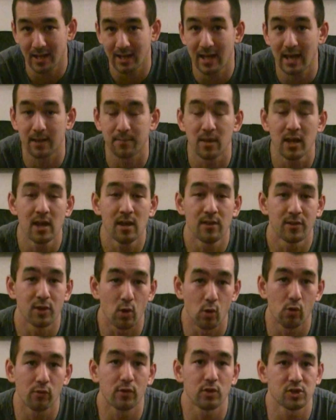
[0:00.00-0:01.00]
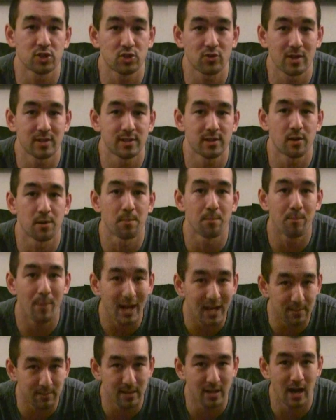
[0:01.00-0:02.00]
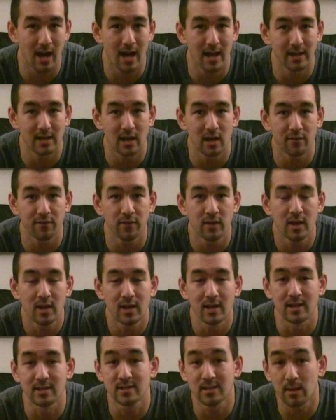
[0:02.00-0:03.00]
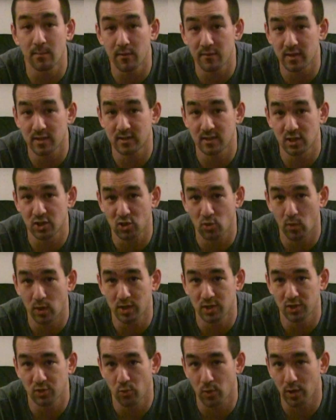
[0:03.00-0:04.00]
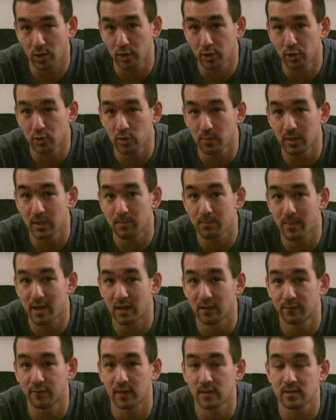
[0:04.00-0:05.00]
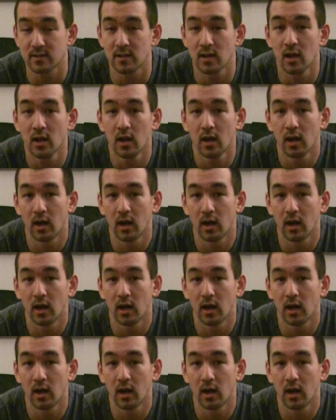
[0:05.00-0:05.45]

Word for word: Again, the overall stress here might be high enough in some of these situations where glutamine benefits